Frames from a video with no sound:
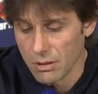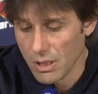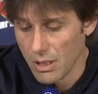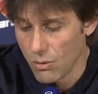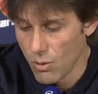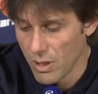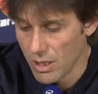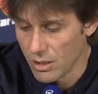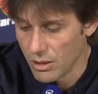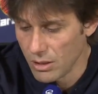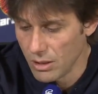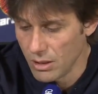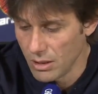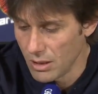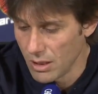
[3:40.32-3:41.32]

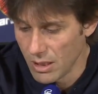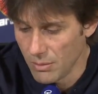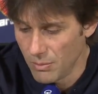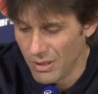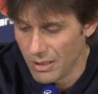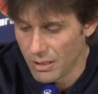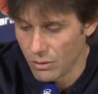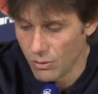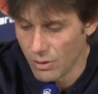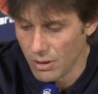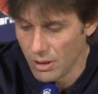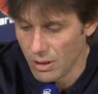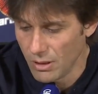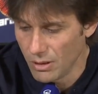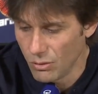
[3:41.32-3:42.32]

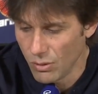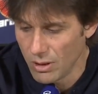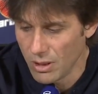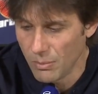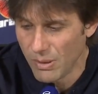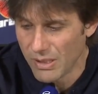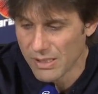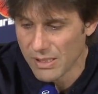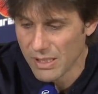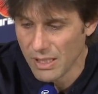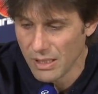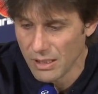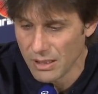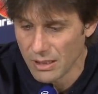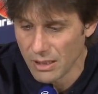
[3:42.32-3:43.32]

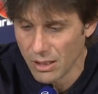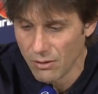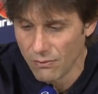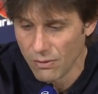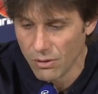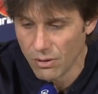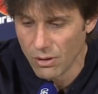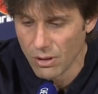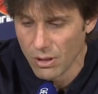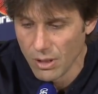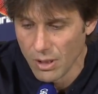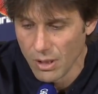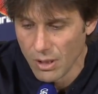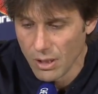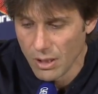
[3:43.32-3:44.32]
20% of
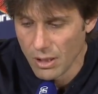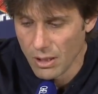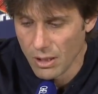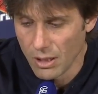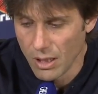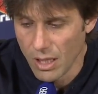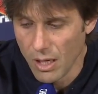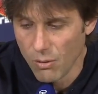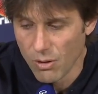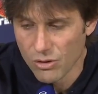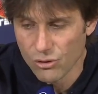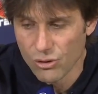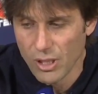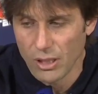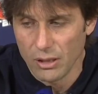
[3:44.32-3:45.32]
our
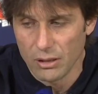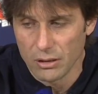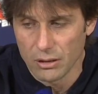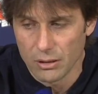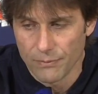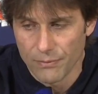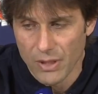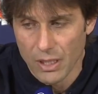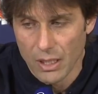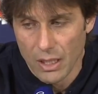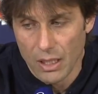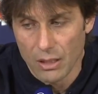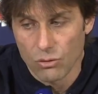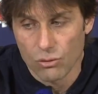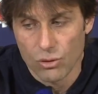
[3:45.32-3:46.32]
strength,
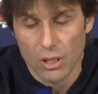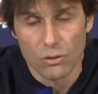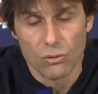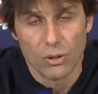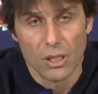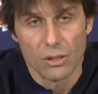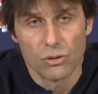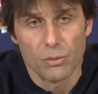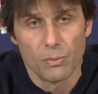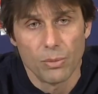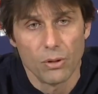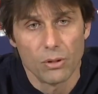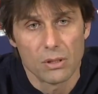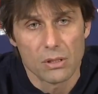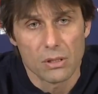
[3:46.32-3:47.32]
and to try to get 3
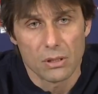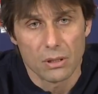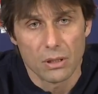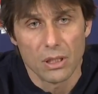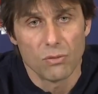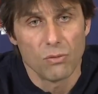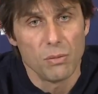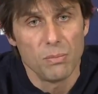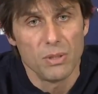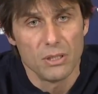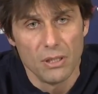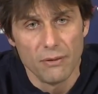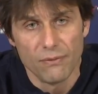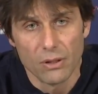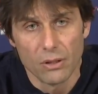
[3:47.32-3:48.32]
points. It will be
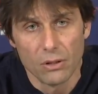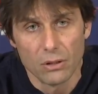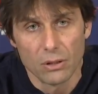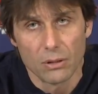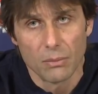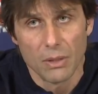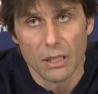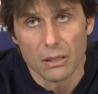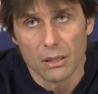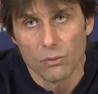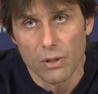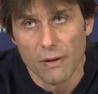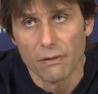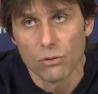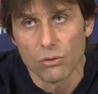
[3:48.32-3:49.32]
difficult, but
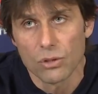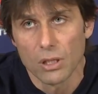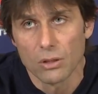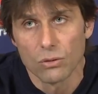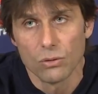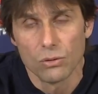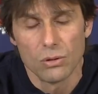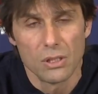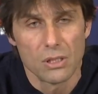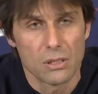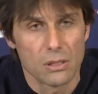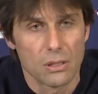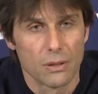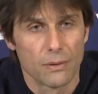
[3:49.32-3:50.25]
we have to try to do this.